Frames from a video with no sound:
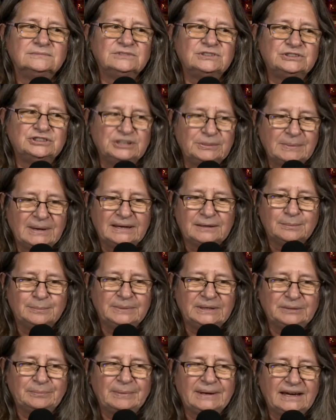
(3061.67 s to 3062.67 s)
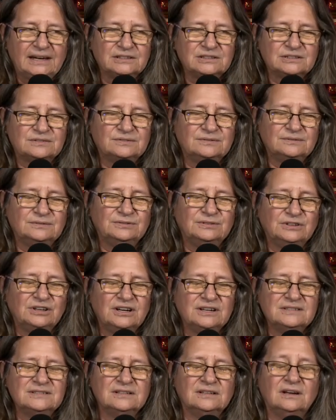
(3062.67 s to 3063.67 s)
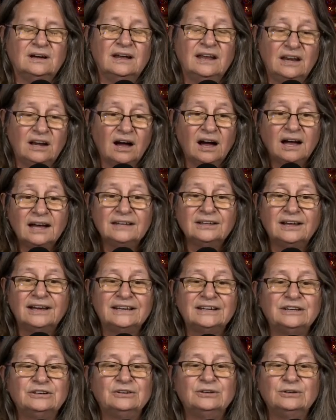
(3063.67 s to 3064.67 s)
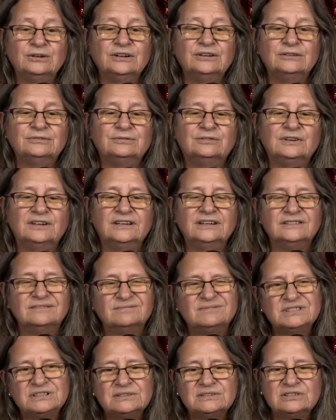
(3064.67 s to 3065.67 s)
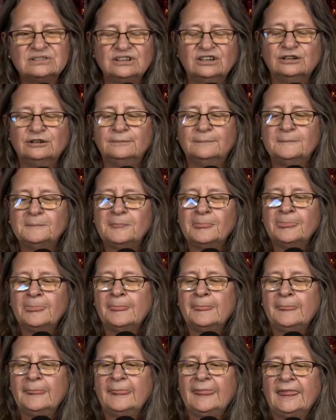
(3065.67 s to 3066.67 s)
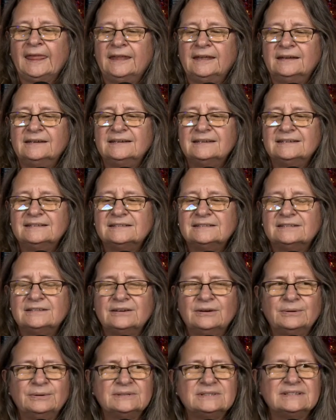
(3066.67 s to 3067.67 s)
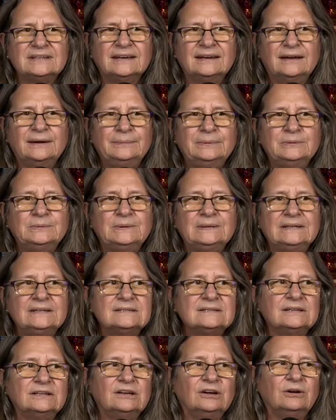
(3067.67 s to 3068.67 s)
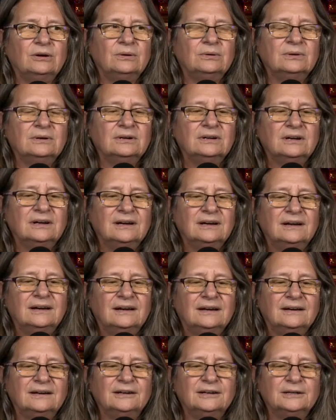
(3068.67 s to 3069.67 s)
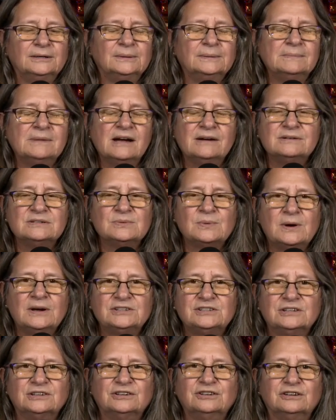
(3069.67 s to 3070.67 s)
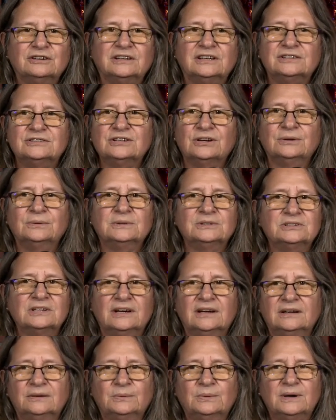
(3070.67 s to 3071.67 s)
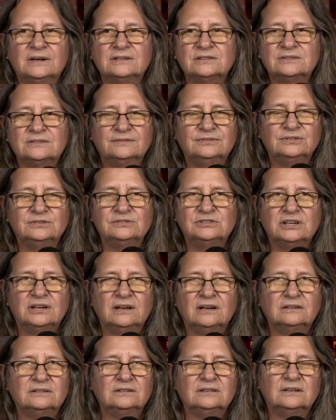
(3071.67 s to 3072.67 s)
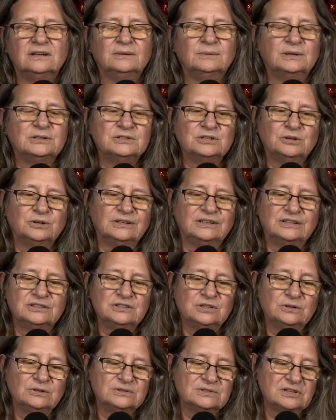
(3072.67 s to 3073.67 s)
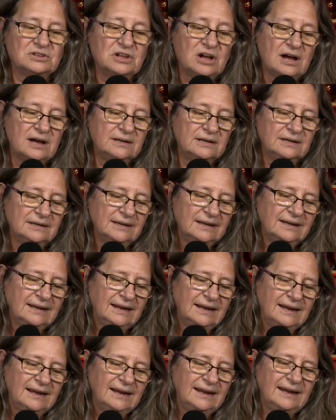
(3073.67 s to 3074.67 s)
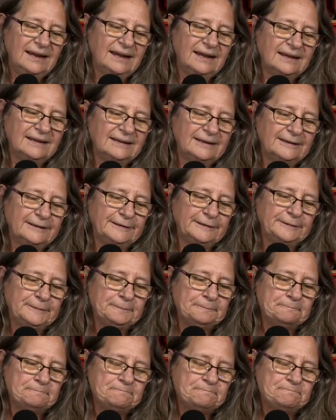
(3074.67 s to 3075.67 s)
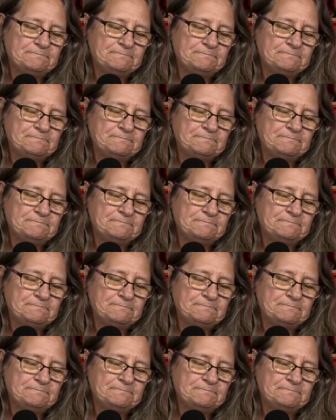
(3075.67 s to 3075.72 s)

she made a big batch for us, and I like it. Her other friend, so. So was it a couple weeks ago? I was watching a cooking show, which I watch the Food Channel. I watch cooking shows a lot, and